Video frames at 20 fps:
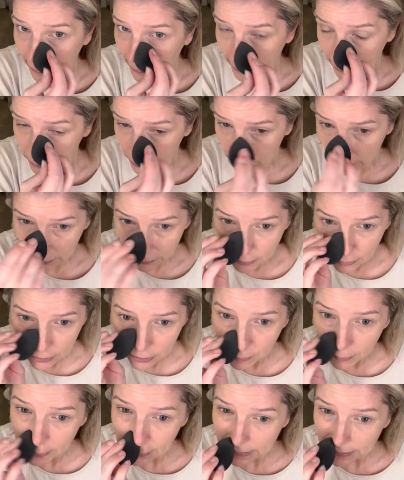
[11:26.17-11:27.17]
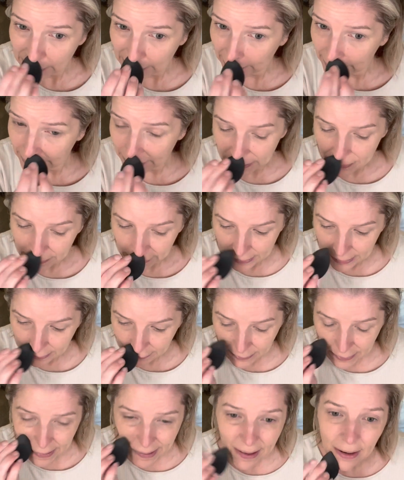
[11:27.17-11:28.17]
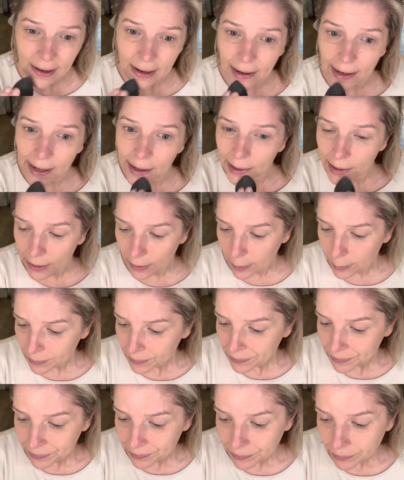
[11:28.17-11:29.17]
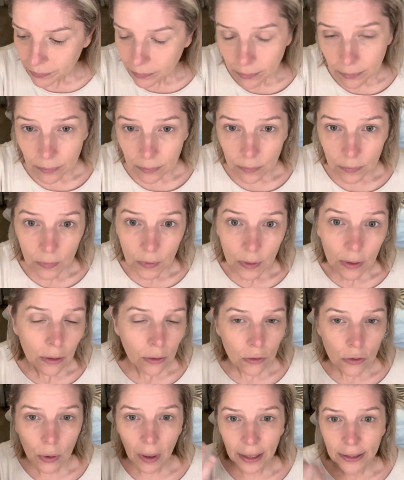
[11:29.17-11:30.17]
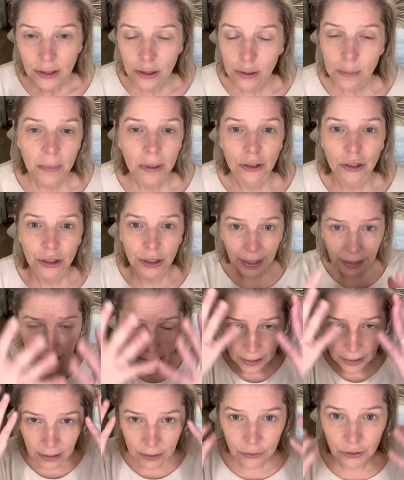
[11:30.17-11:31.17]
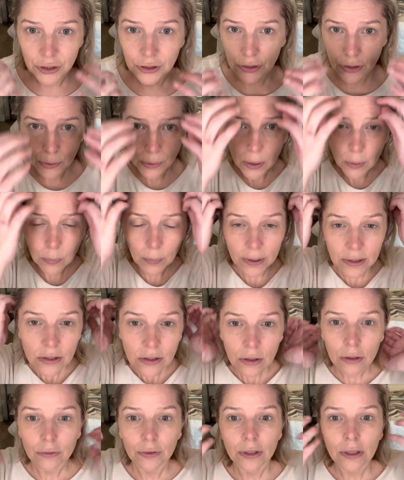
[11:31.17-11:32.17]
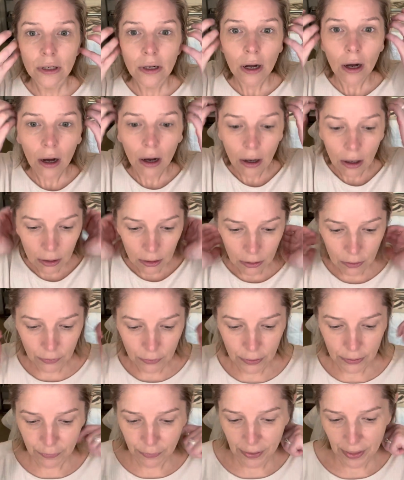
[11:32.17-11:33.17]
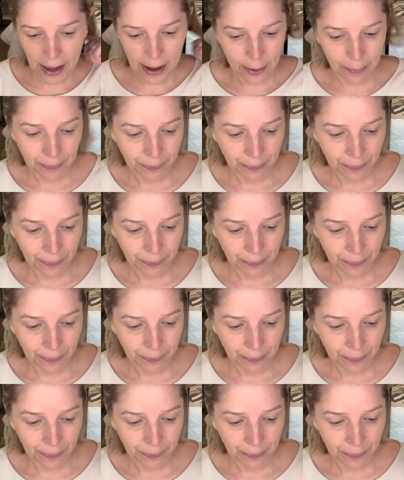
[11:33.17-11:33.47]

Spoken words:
It'll disperse it into a different area. So I just make sure I kind of just do a once over all over for that.